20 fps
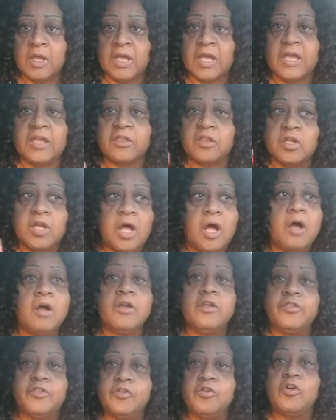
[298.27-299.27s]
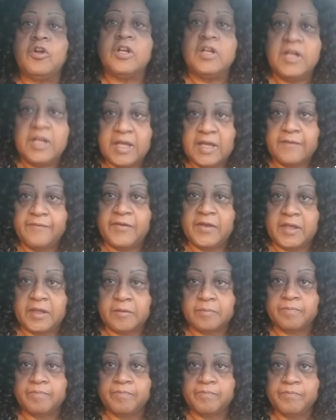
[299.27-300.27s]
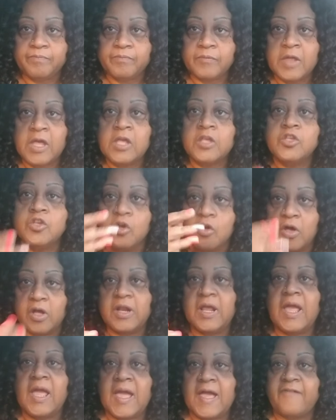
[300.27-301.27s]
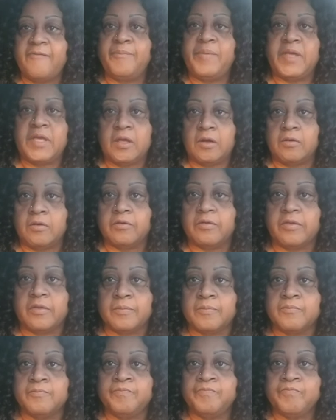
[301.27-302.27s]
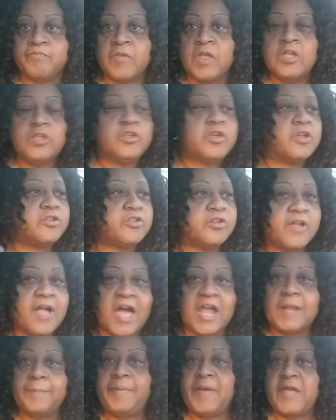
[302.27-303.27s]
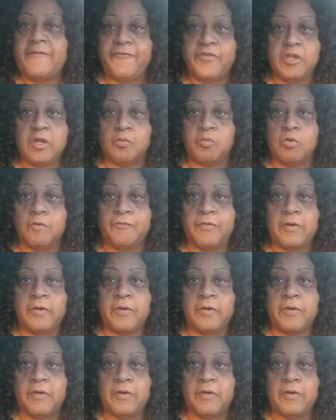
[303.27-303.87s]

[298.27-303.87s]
as long as you're living, you're going to have bills. Because you got to pay for your roof